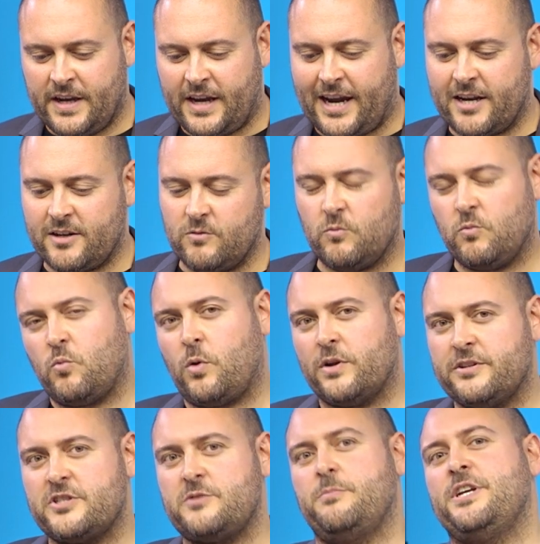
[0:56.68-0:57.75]
And what
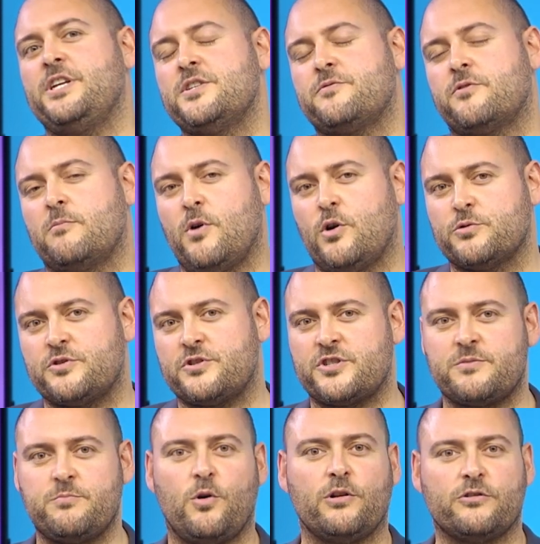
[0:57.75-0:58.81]
this means for most
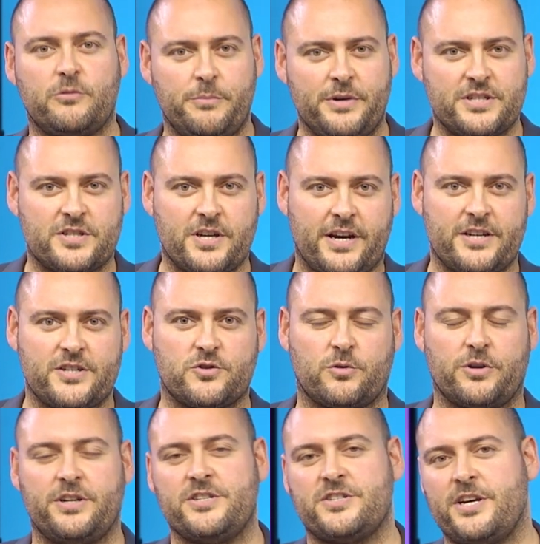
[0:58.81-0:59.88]
small to mid-sized
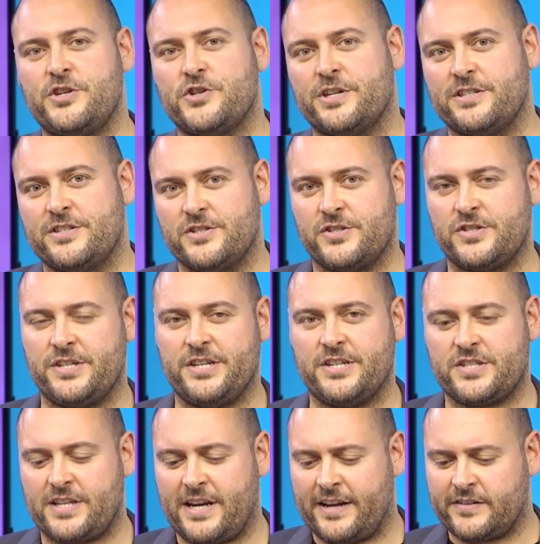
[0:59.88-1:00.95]
organizations
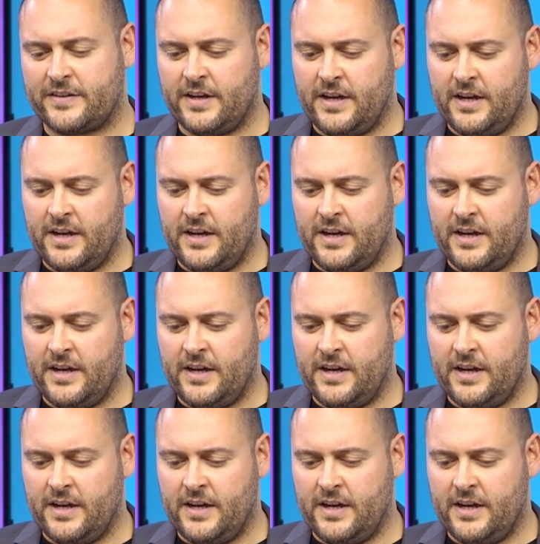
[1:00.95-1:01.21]
is that